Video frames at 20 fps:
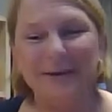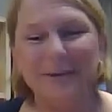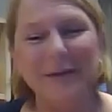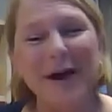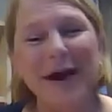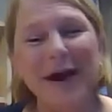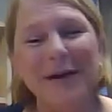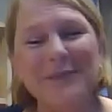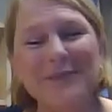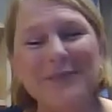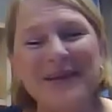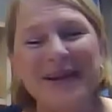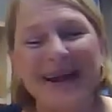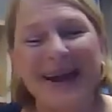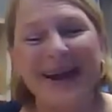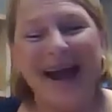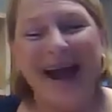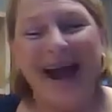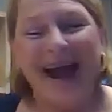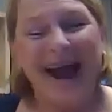Well,
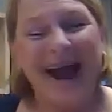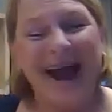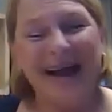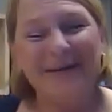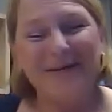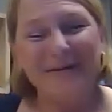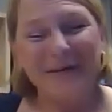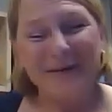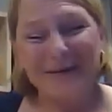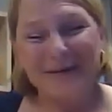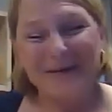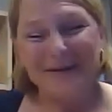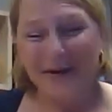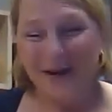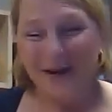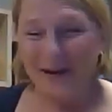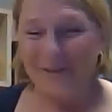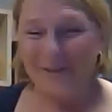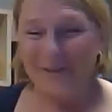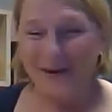first of
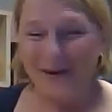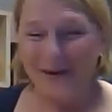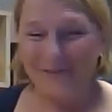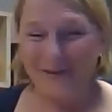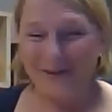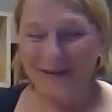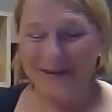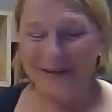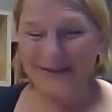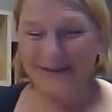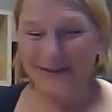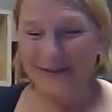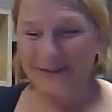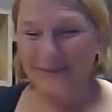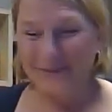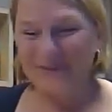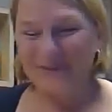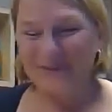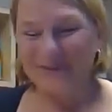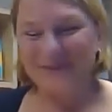all, I'm going to